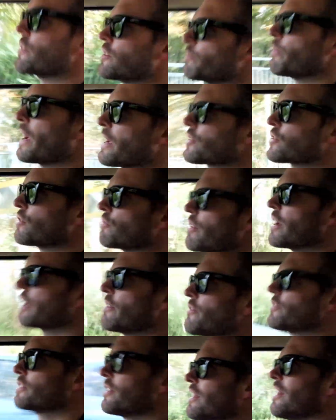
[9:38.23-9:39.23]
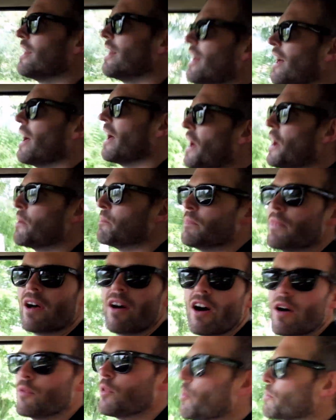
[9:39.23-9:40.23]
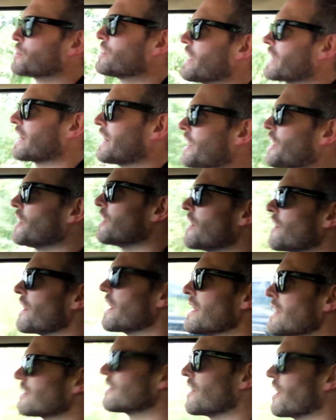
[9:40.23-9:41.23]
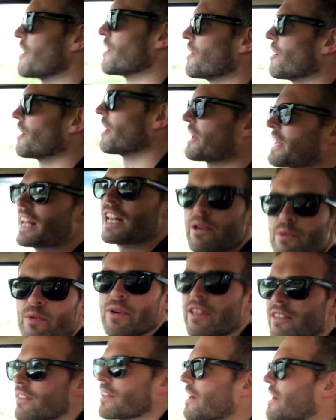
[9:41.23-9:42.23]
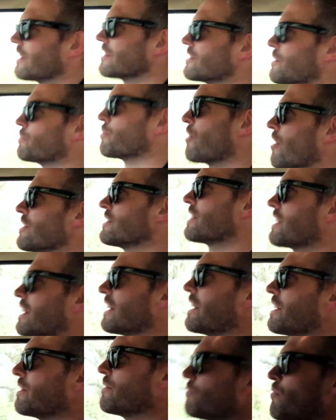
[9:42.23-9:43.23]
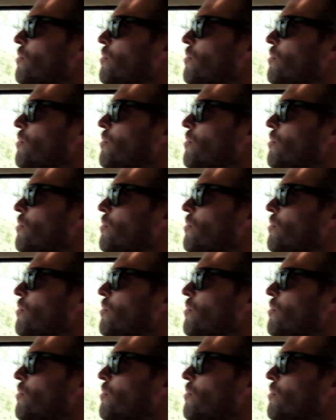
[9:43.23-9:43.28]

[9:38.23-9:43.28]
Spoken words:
to match the revs. I'm not particularly good at this, so I get it with unsurprisingly